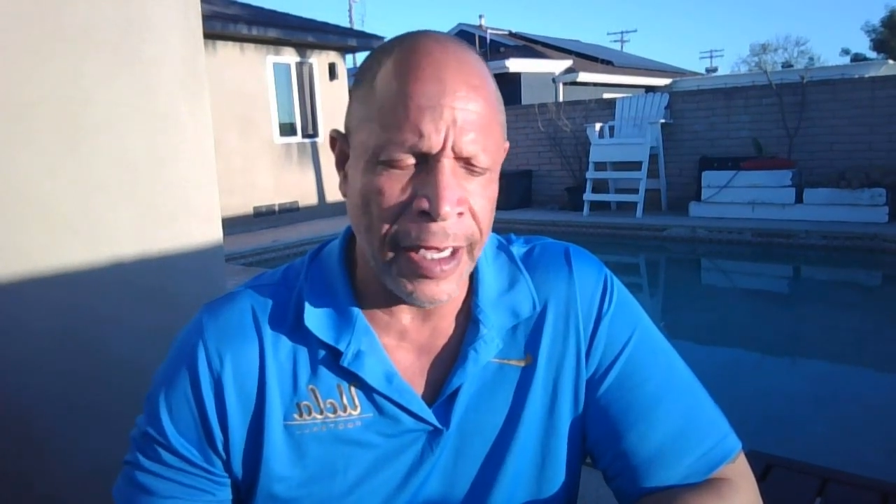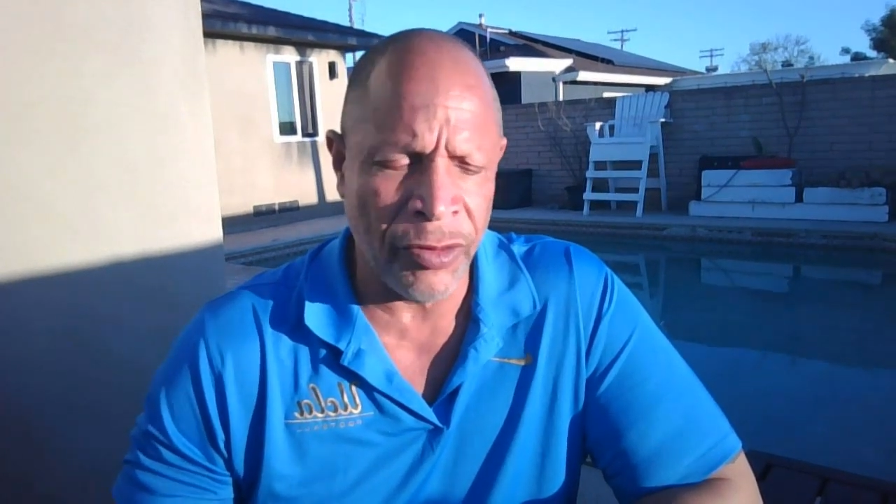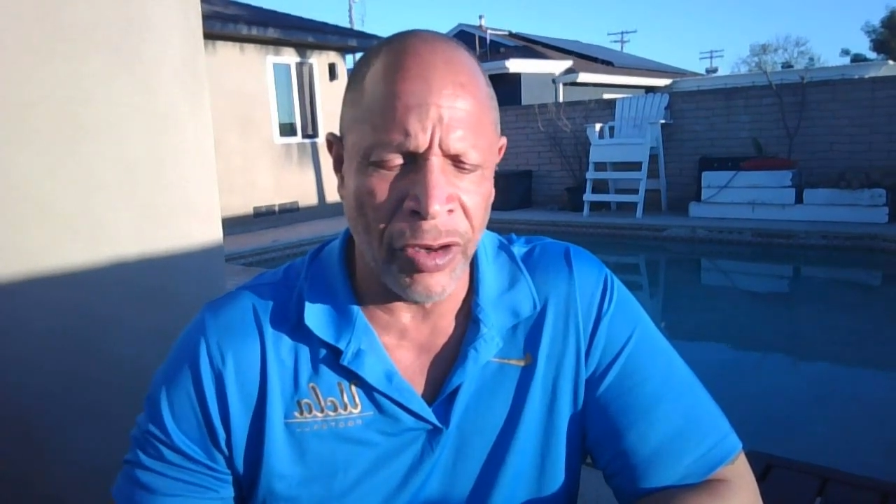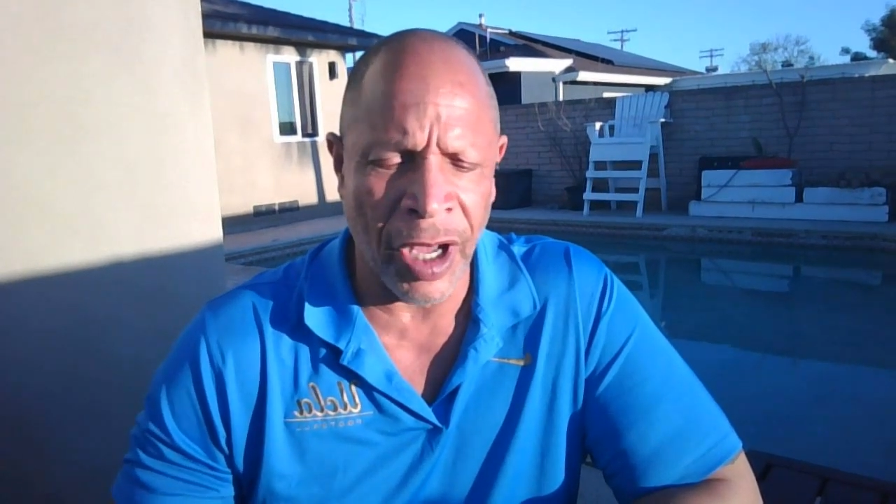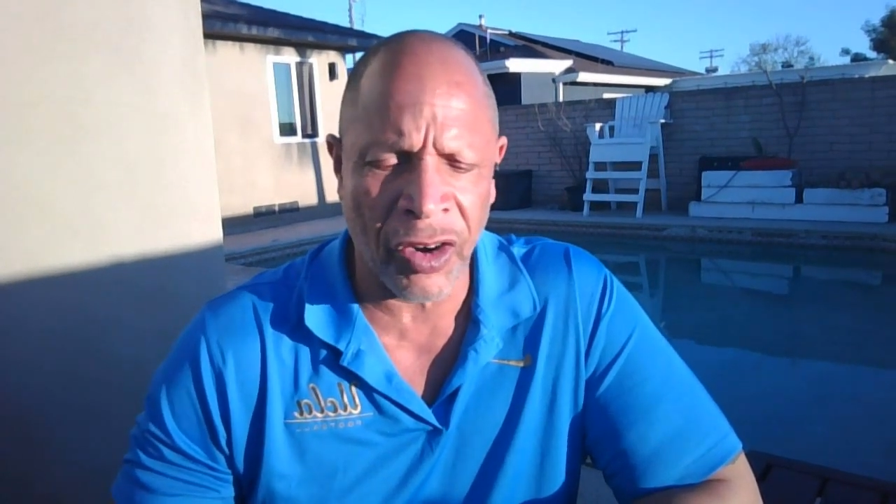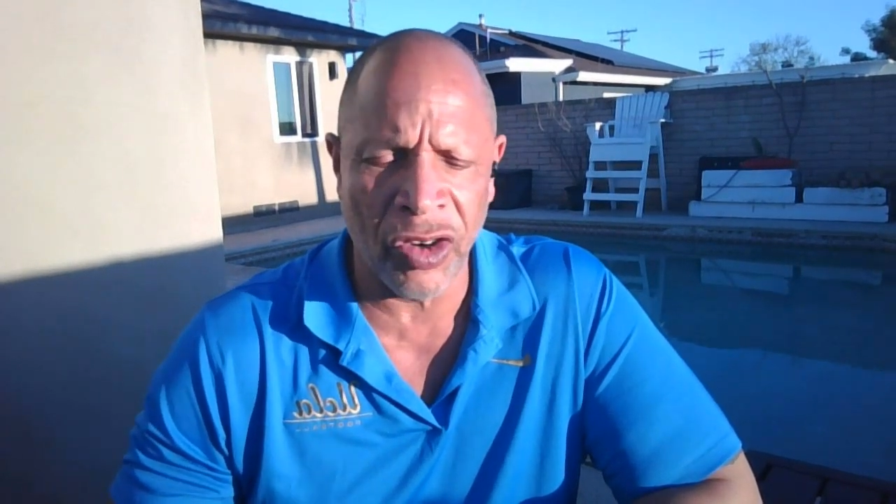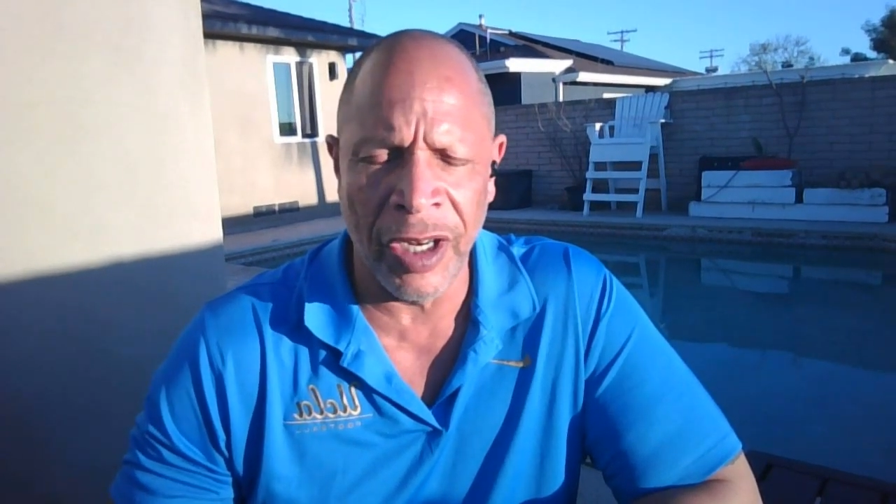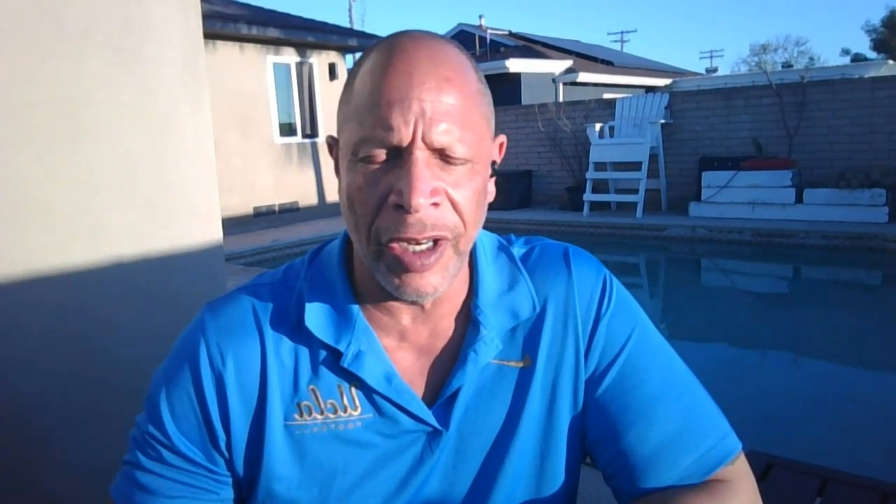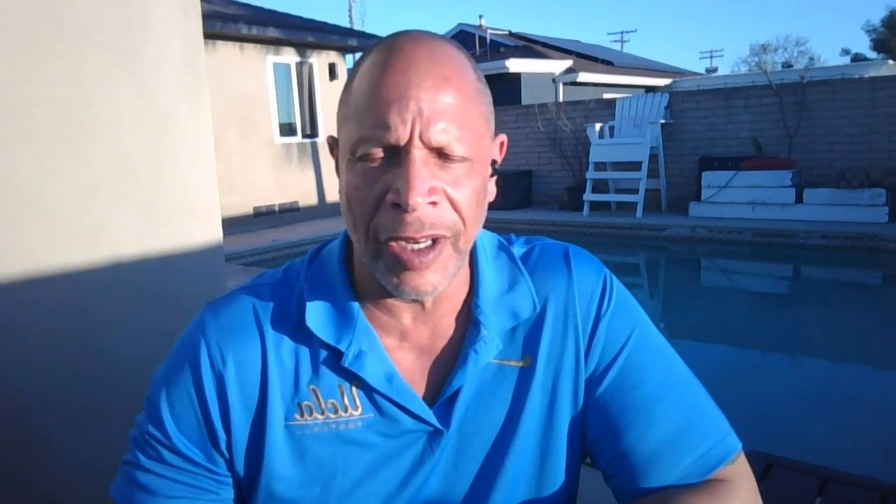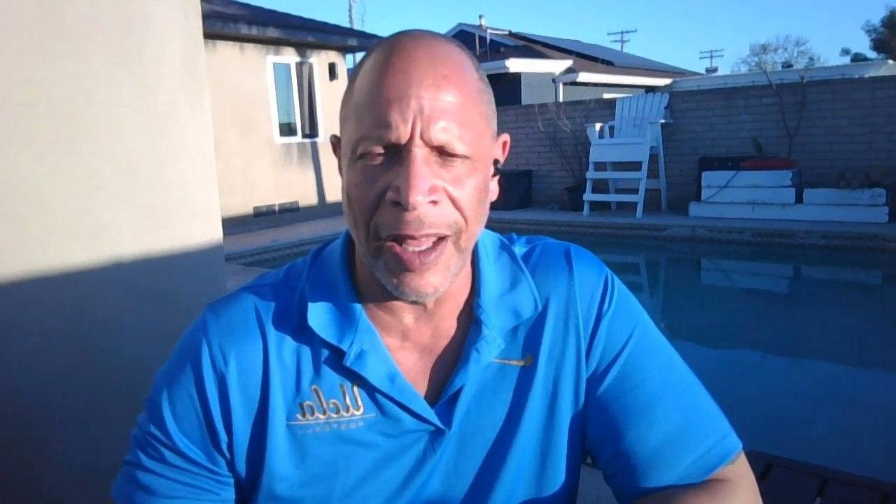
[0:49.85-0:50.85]

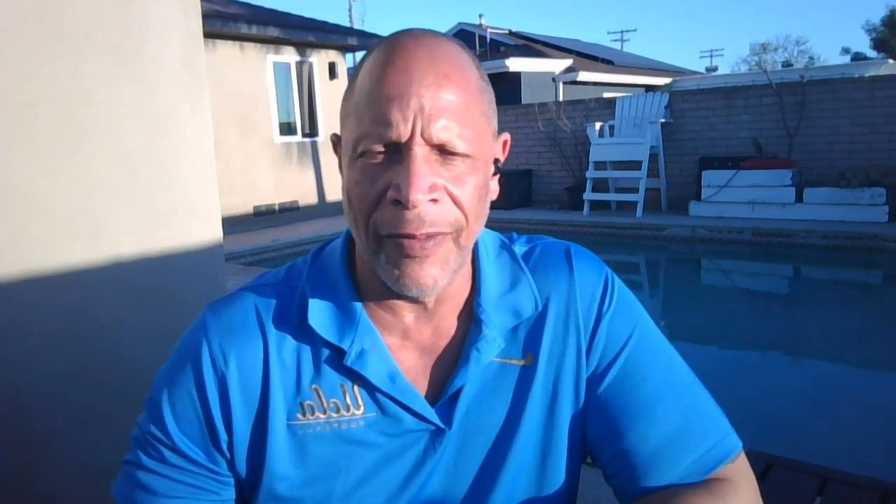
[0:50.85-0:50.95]
introduction kind